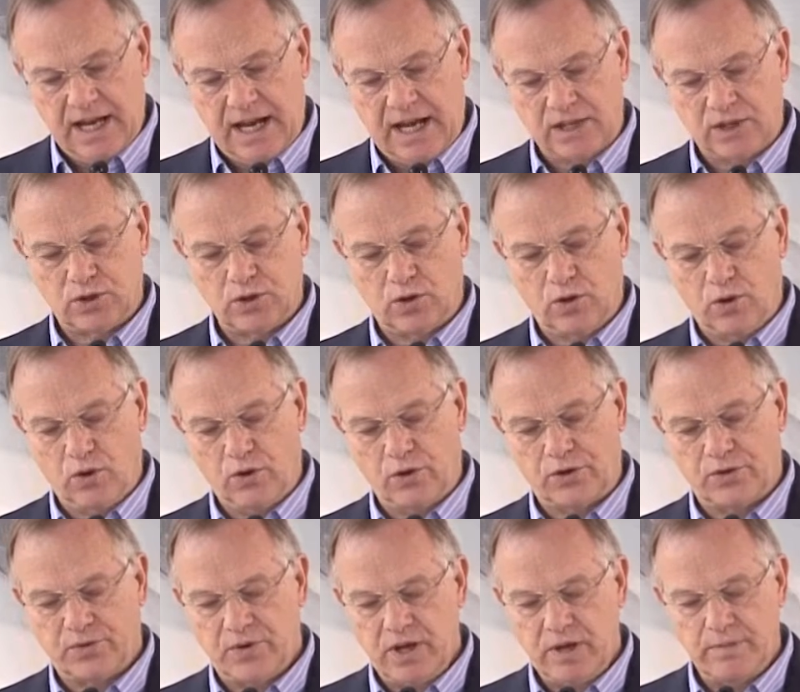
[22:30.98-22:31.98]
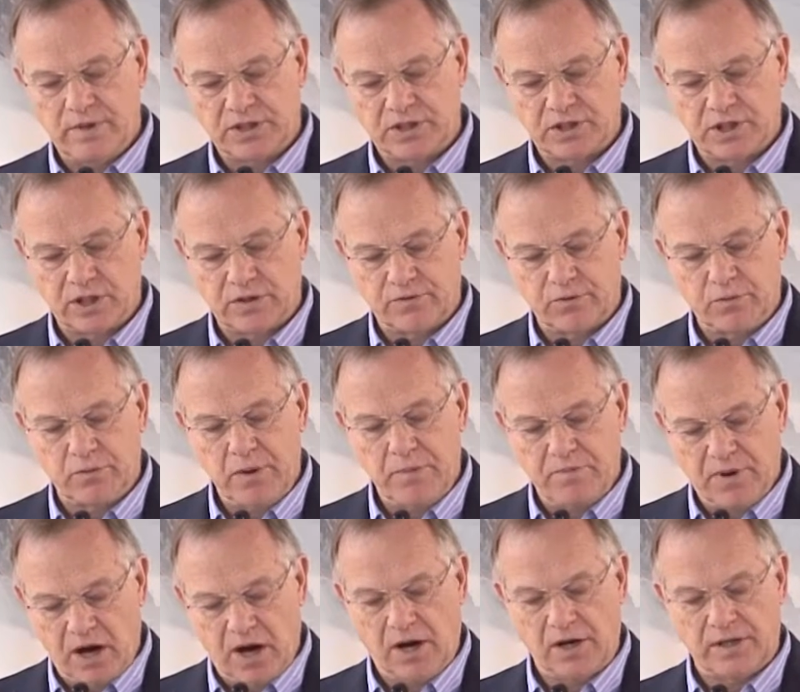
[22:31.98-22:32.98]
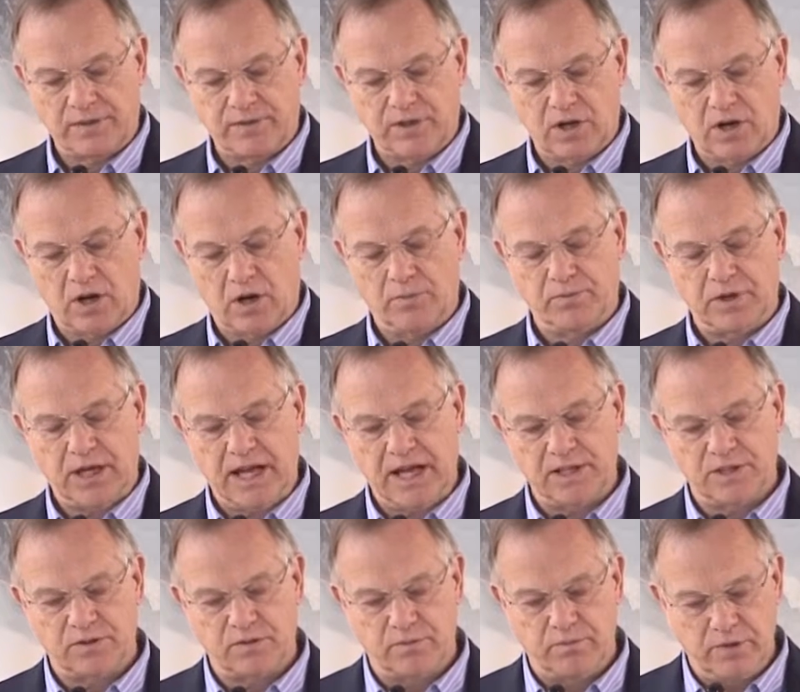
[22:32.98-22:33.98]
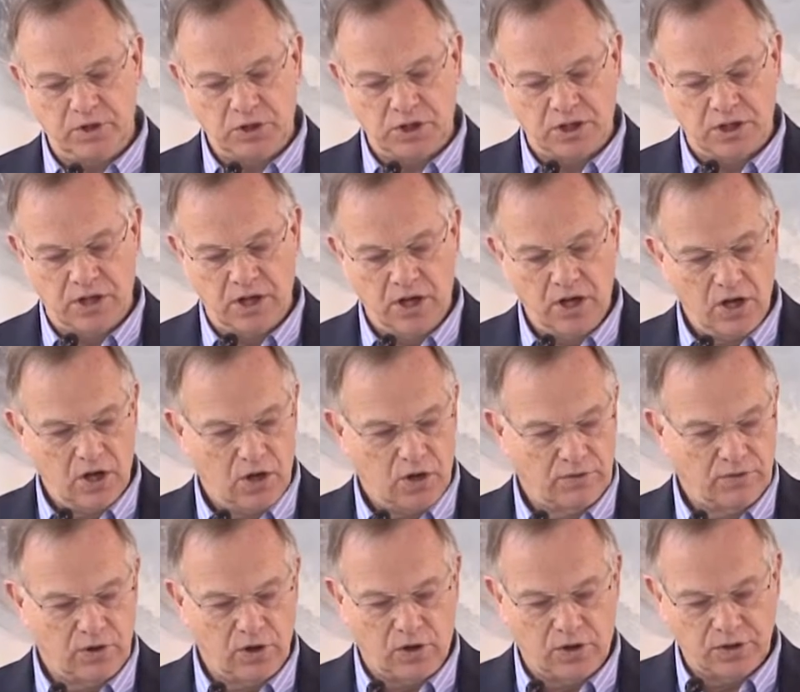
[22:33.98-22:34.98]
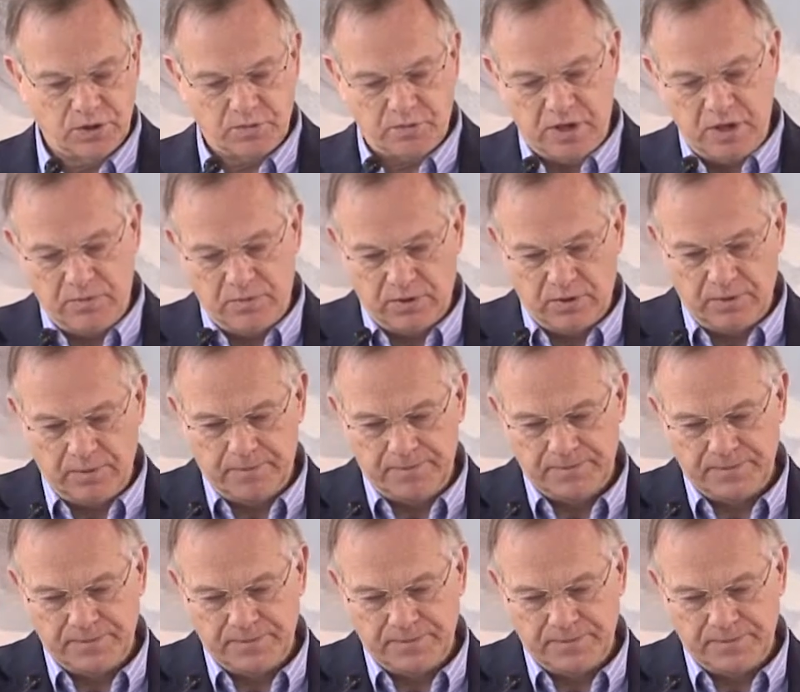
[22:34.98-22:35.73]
and so all three must therefore be part of a comprehensive mission of God's people.